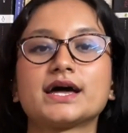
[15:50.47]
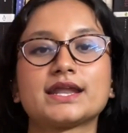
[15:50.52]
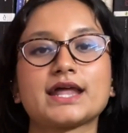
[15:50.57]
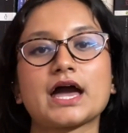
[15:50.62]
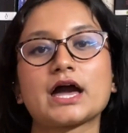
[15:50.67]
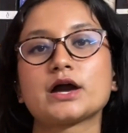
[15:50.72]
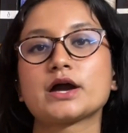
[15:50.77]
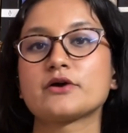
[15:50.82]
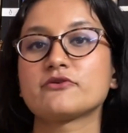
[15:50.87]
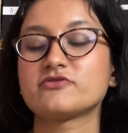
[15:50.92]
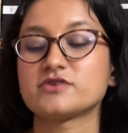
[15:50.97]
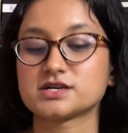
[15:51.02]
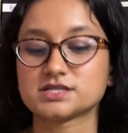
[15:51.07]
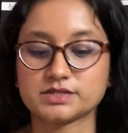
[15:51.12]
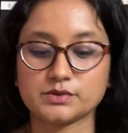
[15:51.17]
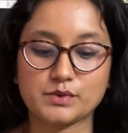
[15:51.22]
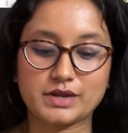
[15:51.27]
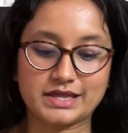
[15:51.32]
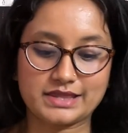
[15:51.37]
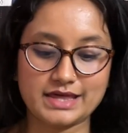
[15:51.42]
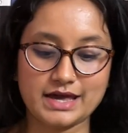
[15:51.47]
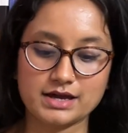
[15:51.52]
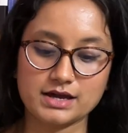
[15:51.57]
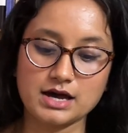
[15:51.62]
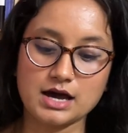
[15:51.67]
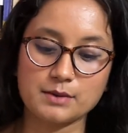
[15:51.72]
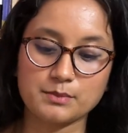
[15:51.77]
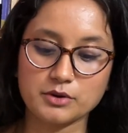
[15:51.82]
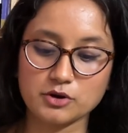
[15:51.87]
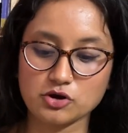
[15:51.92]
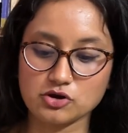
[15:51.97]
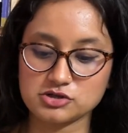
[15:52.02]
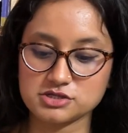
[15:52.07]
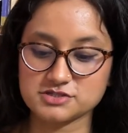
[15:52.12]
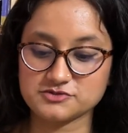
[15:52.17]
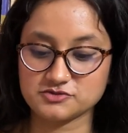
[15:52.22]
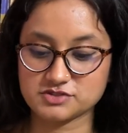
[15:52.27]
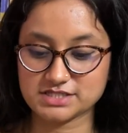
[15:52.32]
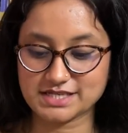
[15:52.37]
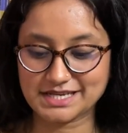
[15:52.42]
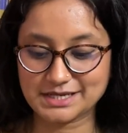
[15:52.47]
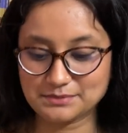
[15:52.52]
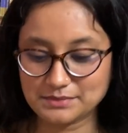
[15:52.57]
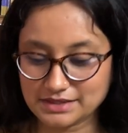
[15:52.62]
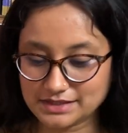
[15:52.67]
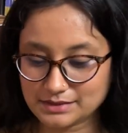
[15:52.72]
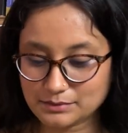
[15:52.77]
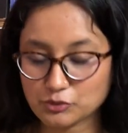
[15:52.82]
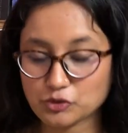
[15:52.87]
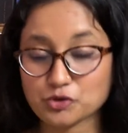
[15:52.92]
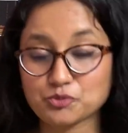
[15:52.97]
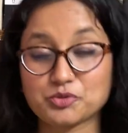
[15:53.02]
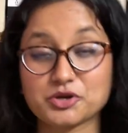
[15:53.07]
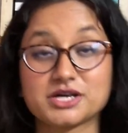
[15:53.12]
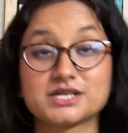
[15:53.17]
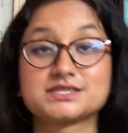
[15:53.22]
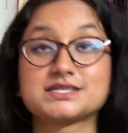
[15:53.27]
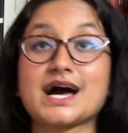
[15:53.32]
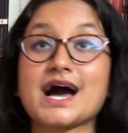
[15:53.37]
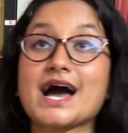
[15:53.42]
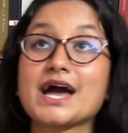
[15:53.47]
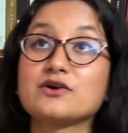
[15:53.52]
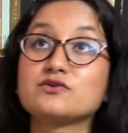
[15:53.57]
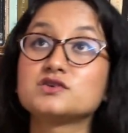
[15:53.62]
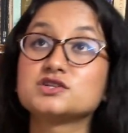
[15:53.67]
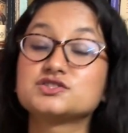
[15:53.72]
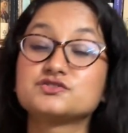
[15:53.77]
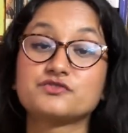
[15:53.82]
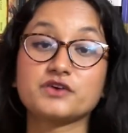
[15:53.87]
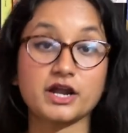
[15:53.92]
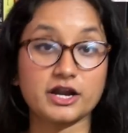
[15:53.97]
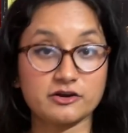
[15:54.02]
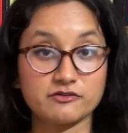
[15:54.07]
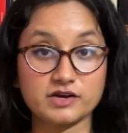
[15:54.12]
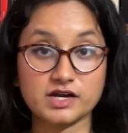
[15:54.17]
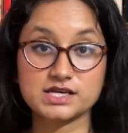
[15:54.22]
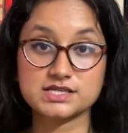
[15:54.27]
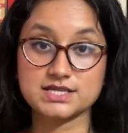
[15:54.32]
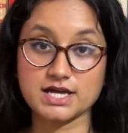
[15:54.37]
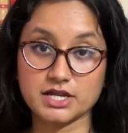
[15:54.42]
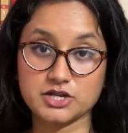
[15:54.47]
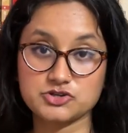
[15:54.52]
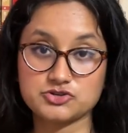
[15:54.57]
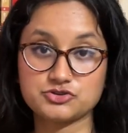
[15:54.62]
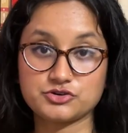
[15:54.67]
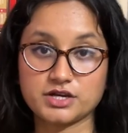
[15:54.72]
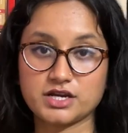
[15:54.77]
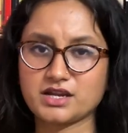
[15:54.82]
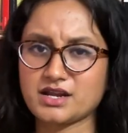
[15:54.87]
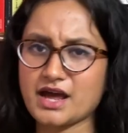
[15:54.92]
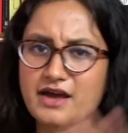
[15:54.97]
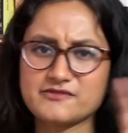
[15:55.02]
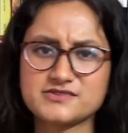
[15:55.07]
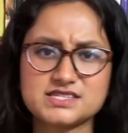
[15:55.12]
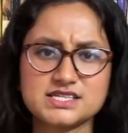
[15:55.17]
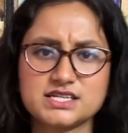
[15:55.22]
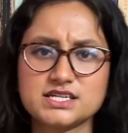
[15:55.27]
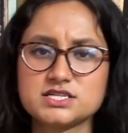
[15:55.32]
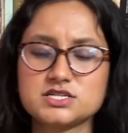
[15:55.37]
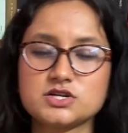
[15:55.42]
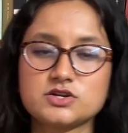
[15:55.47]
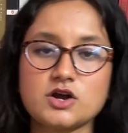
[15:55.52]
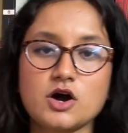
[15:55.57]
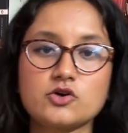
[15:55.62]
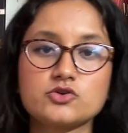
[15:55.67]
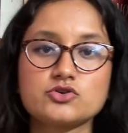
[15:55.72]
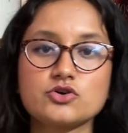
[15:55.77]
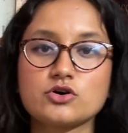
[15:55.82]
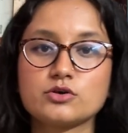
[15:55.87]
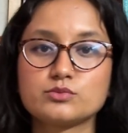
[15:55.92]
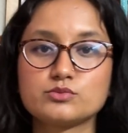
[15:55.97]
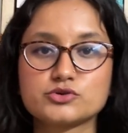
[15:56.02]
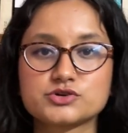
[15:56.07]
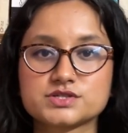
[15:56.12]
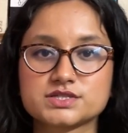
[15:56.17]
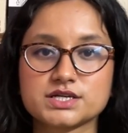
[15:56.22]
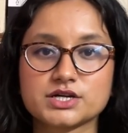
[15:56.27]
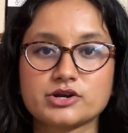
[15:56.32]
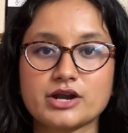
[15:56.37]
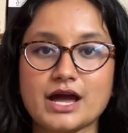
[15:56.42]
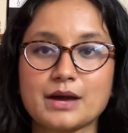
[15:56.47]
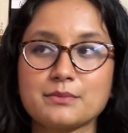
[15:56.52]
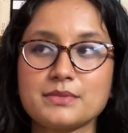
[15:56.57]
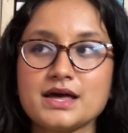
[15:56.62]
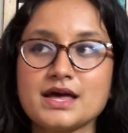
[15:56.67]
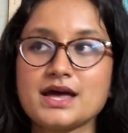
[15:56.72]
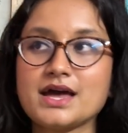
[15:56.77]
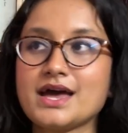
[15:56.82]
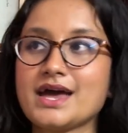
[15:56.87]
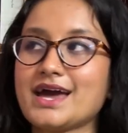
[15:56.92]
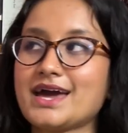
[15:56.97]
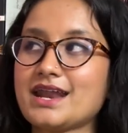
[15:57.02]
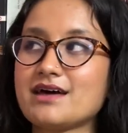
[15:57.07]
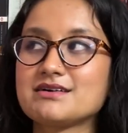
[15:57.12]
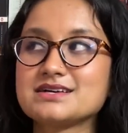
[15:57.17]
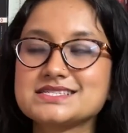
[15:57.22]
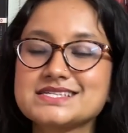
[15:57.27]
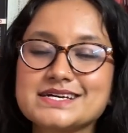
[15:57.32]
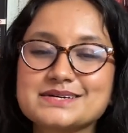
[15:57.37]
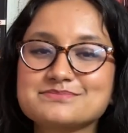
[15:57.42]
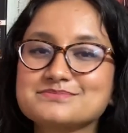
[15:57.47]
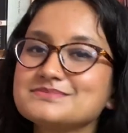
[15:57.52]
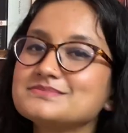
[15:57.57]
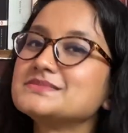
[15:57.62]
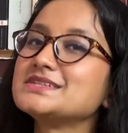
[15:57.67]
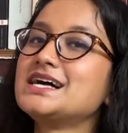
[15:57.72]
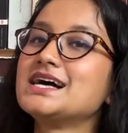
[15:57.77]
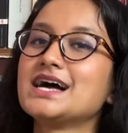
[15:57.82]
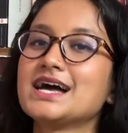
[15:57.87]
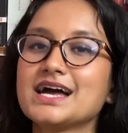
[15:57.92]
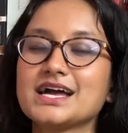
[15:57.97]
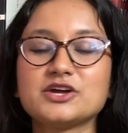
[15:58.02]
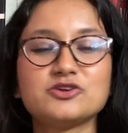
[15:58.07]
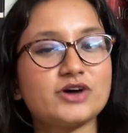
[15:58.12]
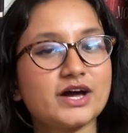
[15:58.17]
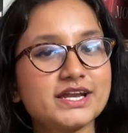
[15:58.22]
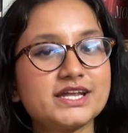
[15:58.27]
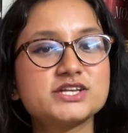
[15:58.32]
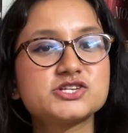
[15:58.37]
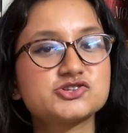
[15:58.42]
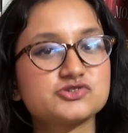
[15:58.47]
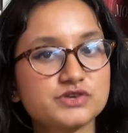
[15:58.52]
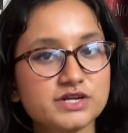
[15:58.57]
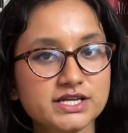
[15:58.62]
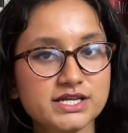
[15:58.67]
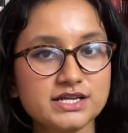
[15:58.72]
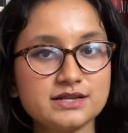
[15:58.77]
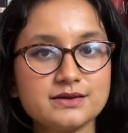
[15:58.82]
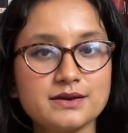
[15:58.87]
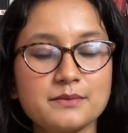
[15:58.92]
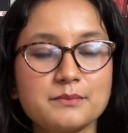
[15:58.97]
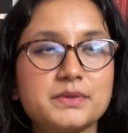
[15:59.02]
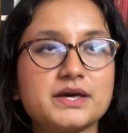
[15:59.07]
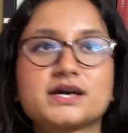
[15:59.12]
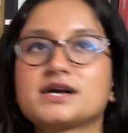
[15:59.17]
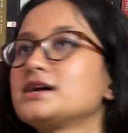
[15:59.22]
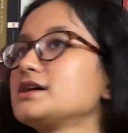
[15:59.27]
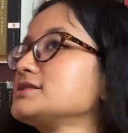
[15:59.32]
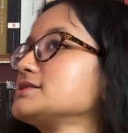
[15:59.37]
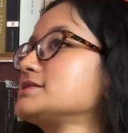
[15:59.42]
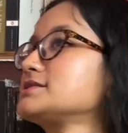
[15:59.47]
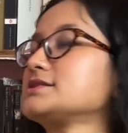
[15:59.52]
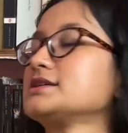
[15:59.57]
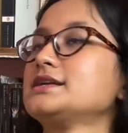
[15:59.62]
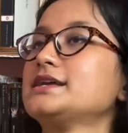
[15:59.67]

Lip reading: Now, I firstly want to thank HarperCollins for sending me the book, because I was very excited to read it. I've seen it around on Bookstagram, and I was like, I need to read it, because